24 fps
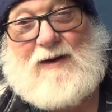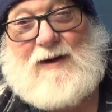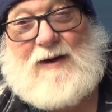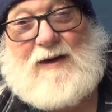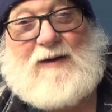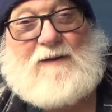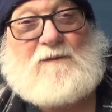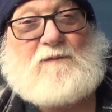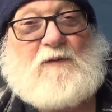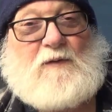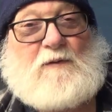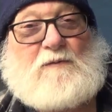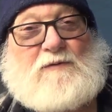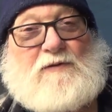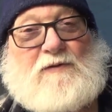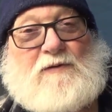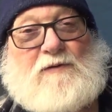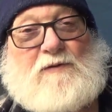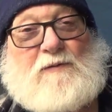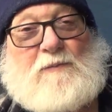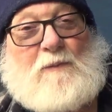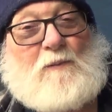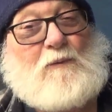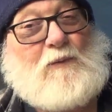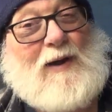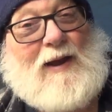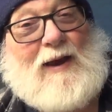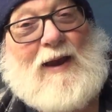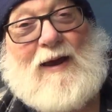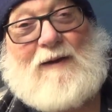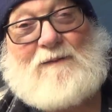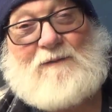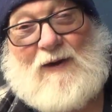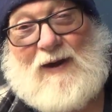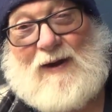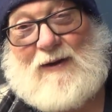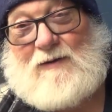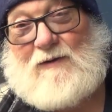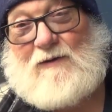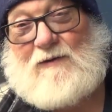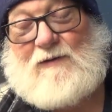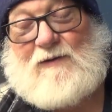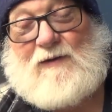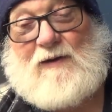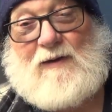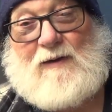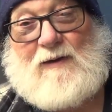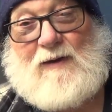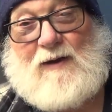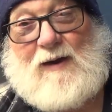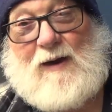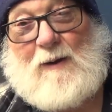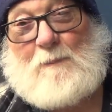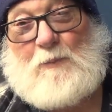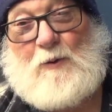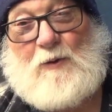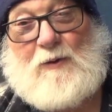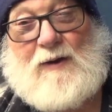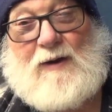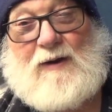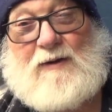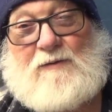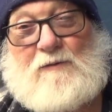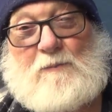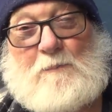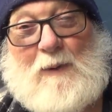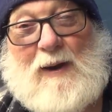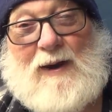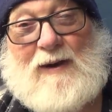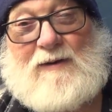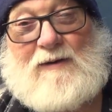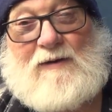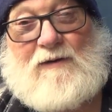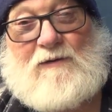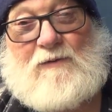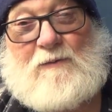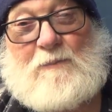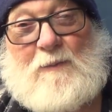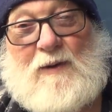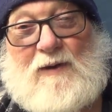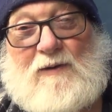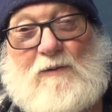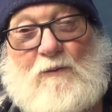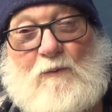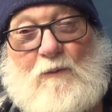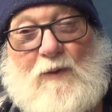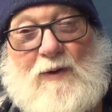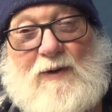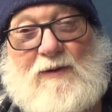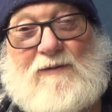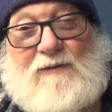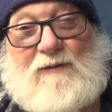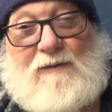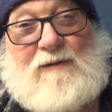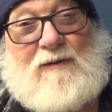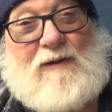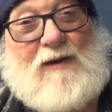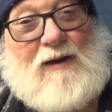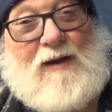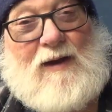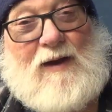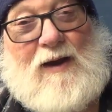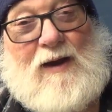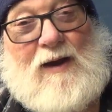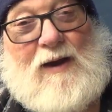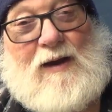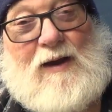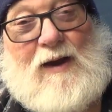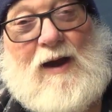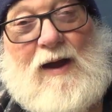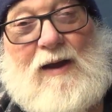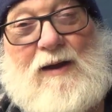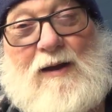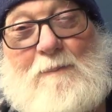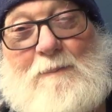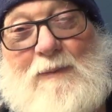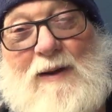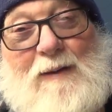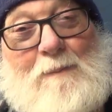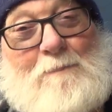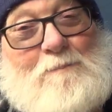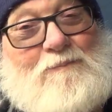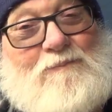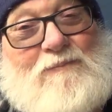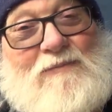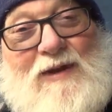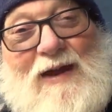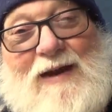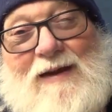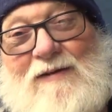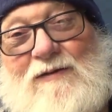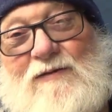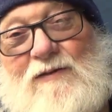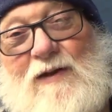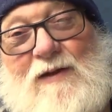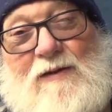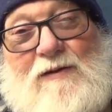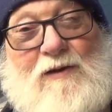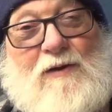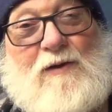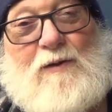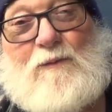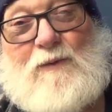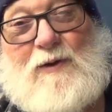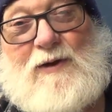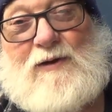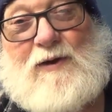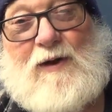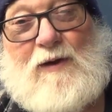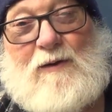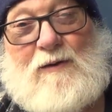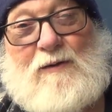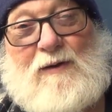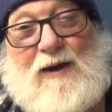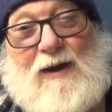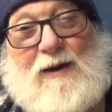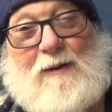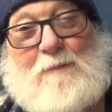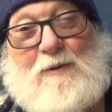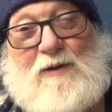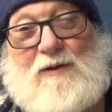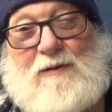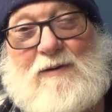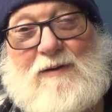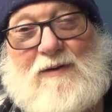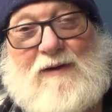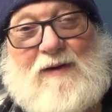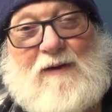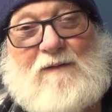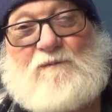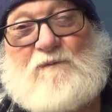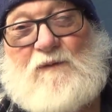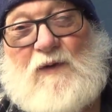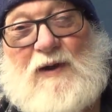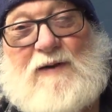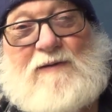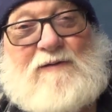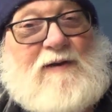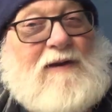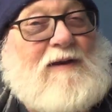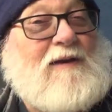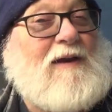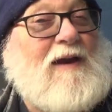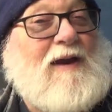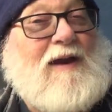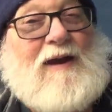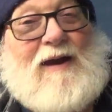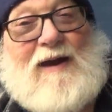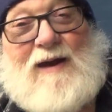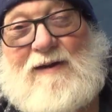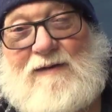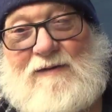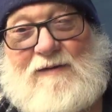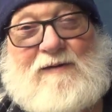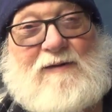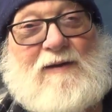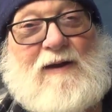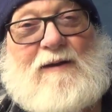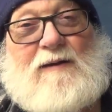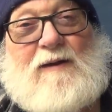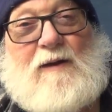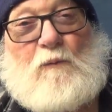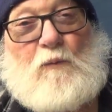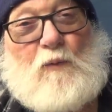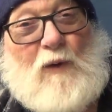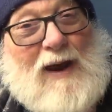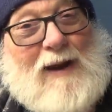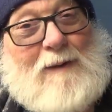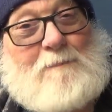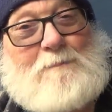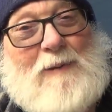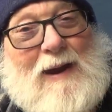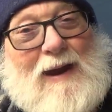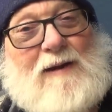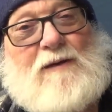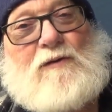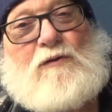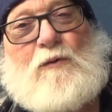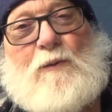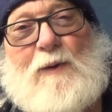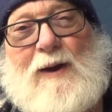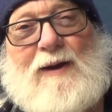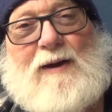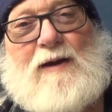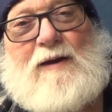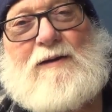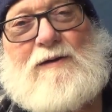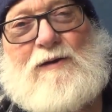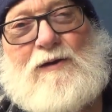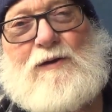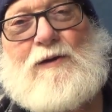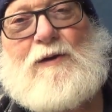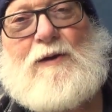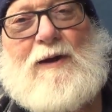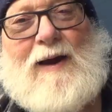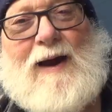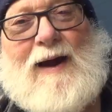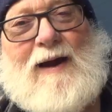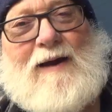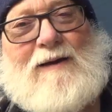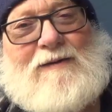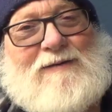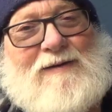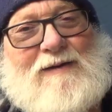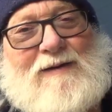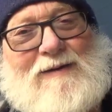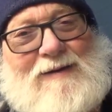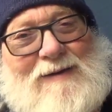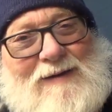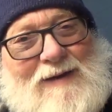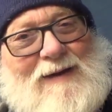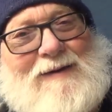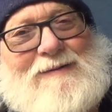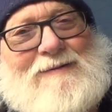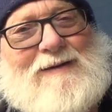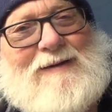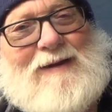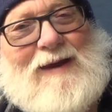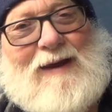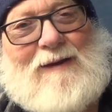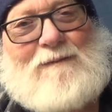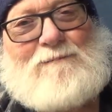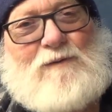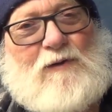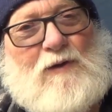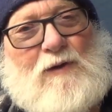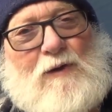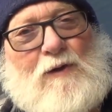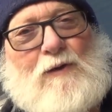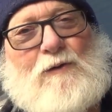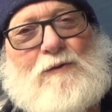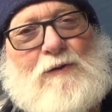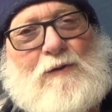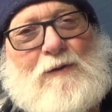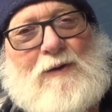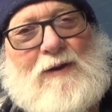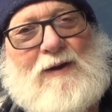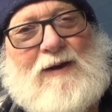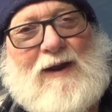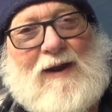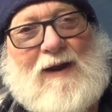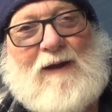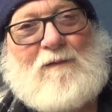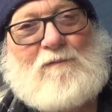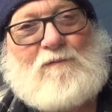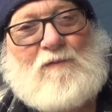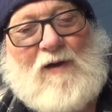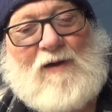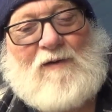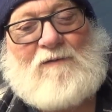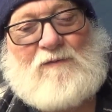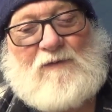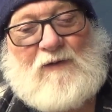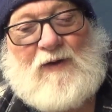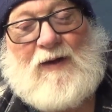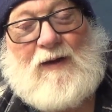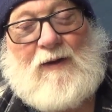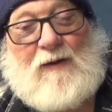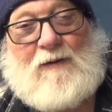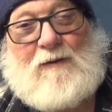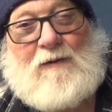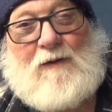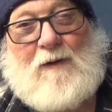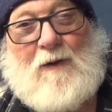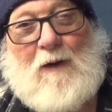If it was well, I've had to send a couple guns back to Smith & Wesson, call them up, they send you a return label, they fix it, send it right back directly to your house. It doesn't have to go to an FFL.